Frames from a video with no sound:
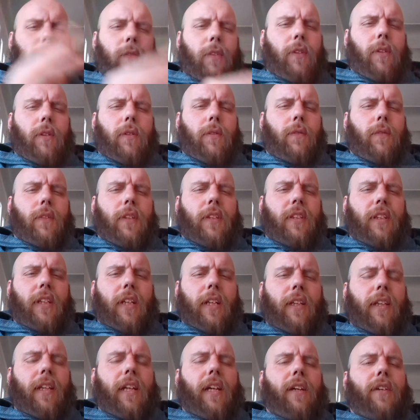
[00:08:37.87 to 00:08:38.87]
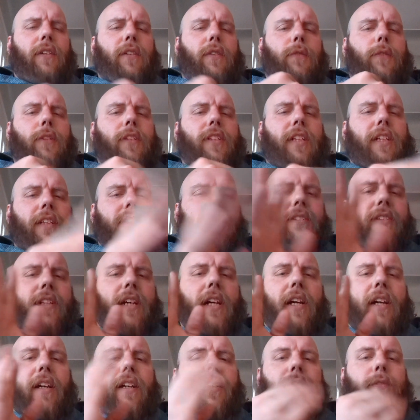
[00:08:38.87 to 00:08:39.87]
reject that, reject
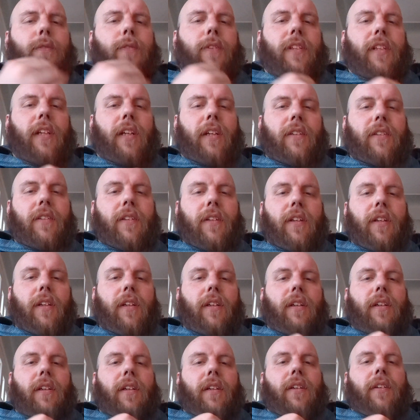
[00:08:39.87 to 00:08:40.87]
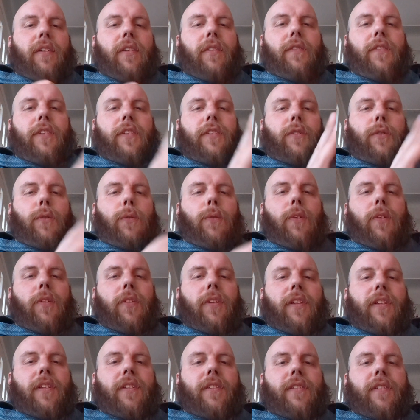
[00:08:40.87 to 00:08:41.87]
science, reject the physical
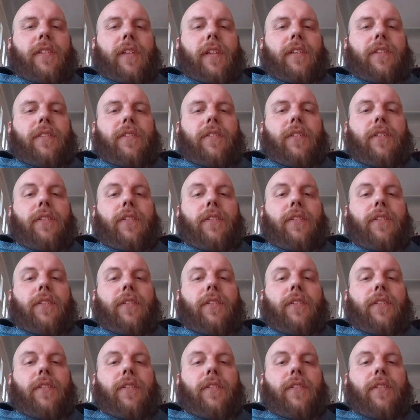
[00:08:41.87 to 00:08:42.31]
world in this sense.